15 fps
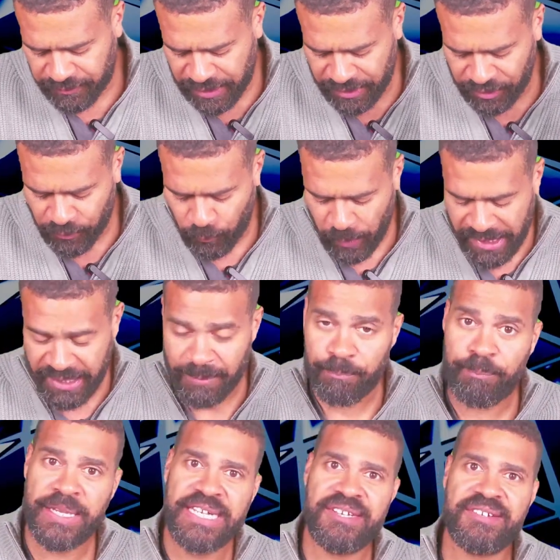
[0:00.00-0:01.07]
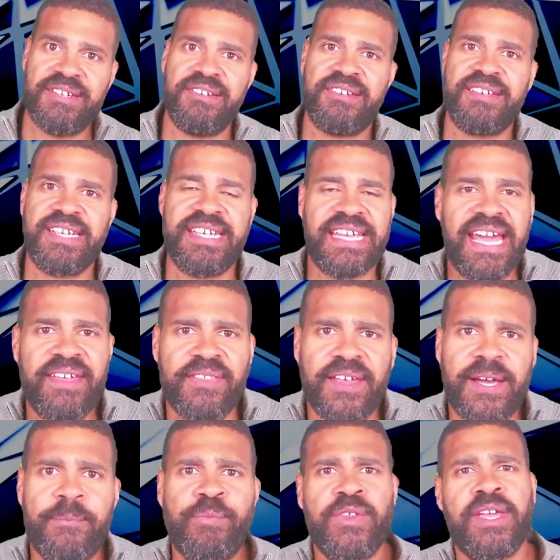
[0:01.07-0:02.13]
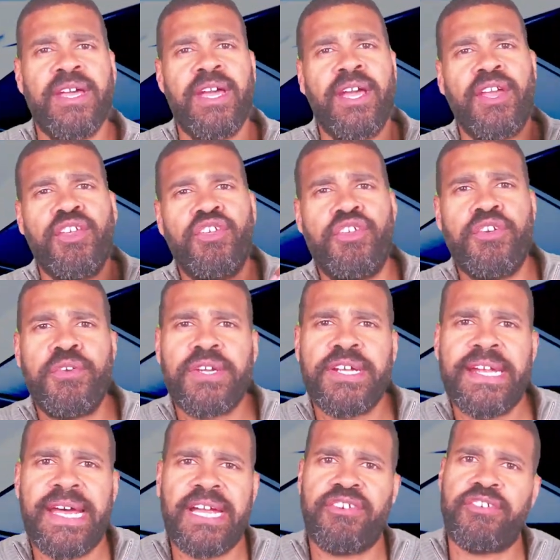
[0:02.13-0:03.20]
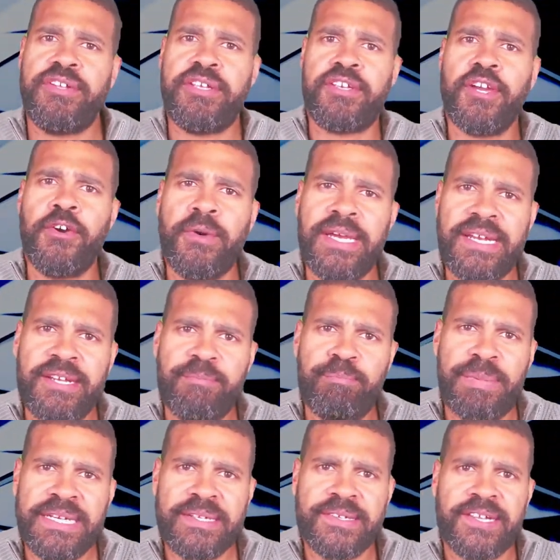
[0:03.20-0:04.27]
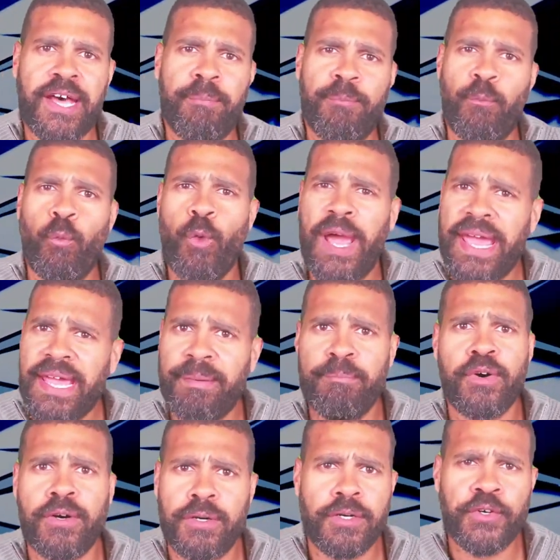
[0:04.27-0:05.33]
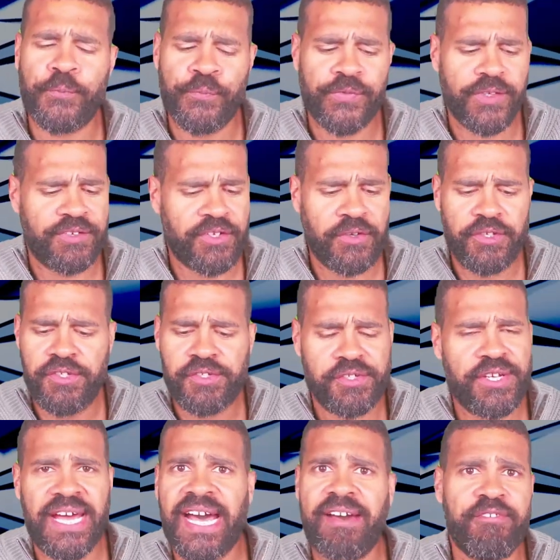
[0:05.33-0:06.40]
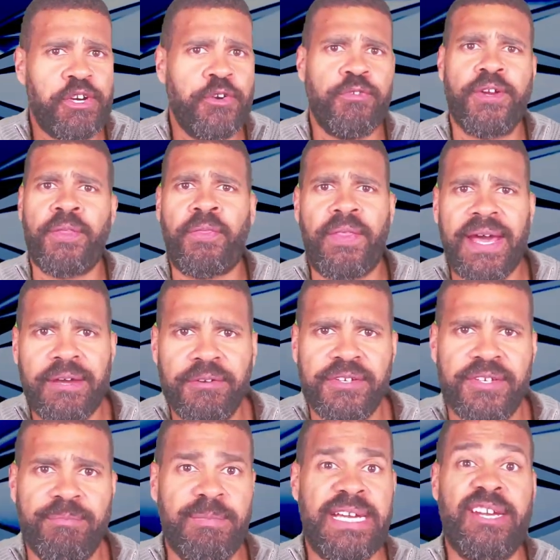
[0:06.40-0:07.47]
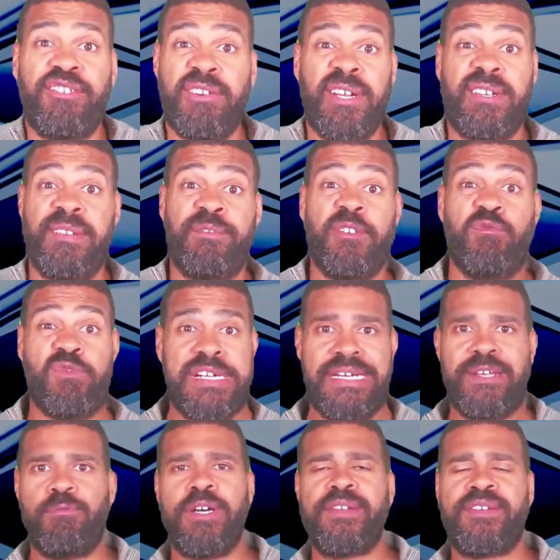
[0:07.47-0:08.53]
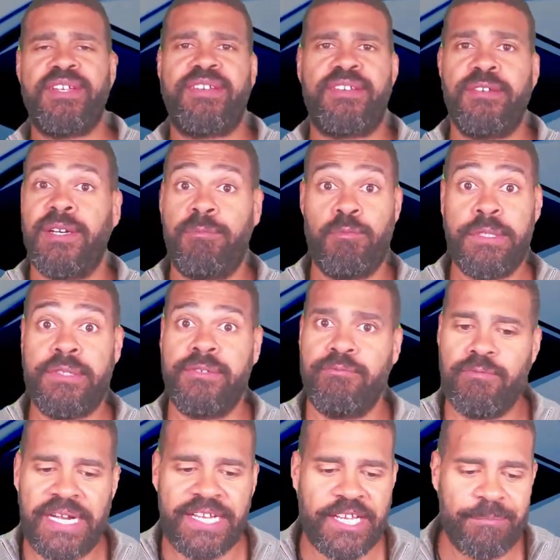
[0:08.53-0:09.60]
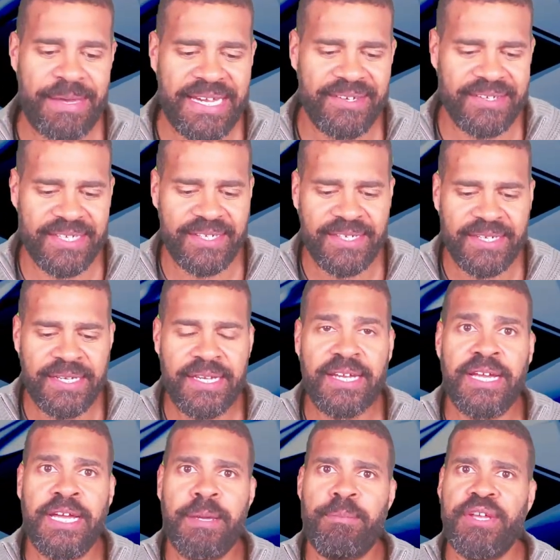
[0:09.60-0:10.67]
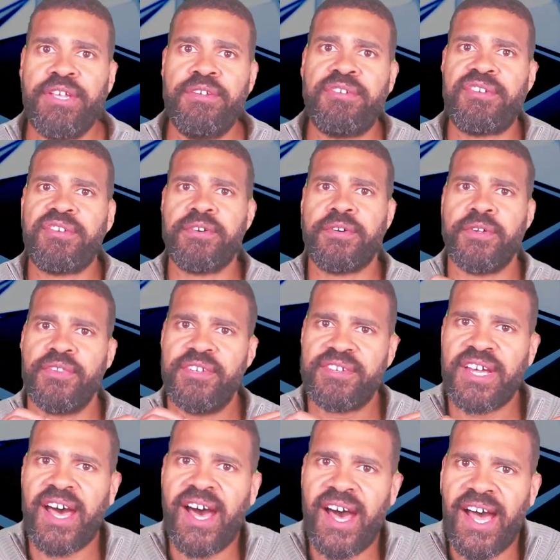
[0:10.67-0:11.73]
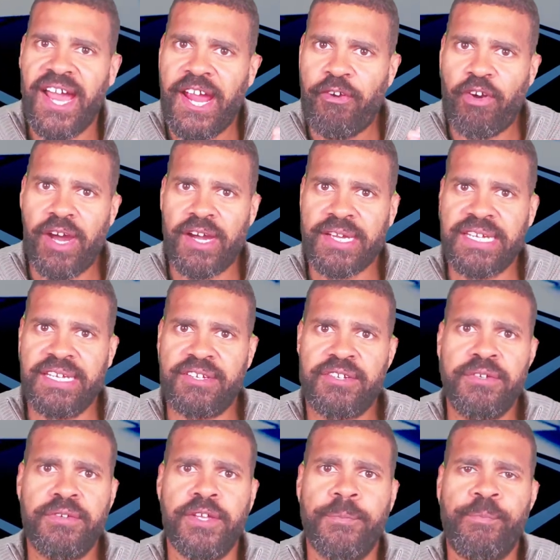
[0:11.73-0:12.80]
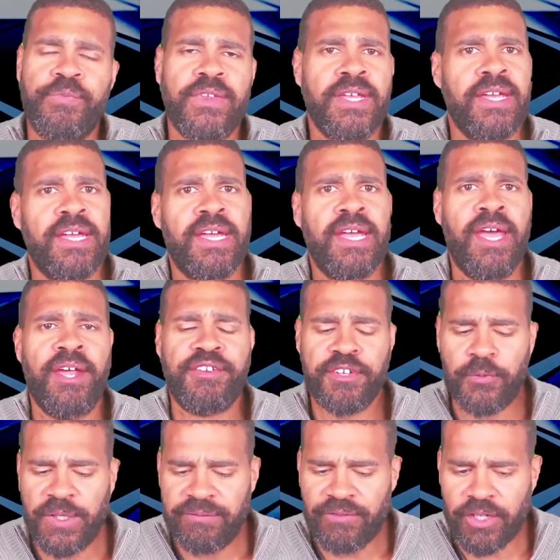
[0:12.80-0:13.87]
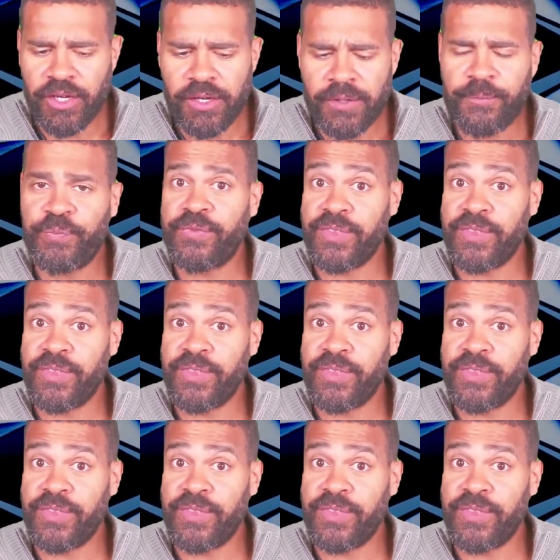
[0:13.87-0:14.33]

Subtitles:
of it and the way it pieces together, you can actually go in and build up way more. So you could have over 1,000 metrics if you really wanted to. I wouldn't recommend it, but you saw there's a hierarchy to them. So we've got